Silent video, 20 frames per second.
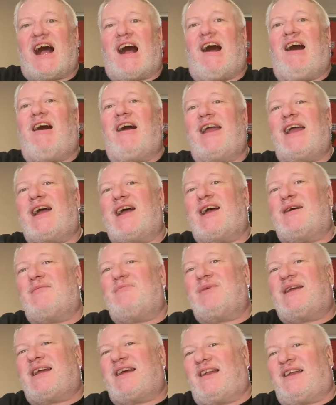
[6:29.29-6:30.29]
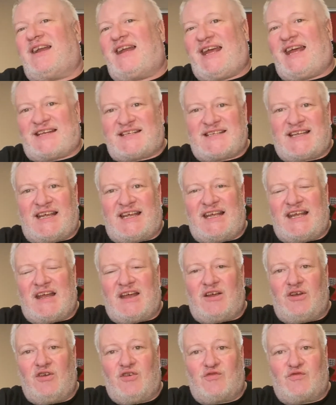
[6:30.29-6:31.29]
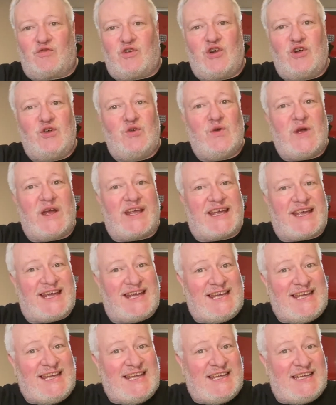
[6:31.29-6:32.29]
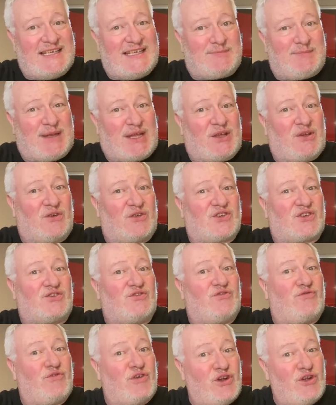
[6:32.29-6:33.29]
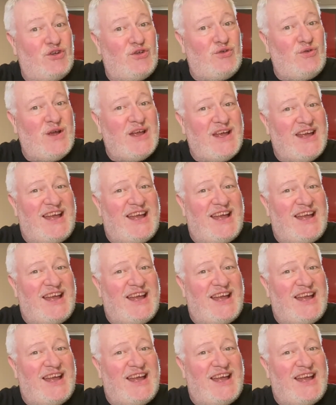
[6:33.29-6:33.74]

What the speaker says: I am collecting Gru keys because Gru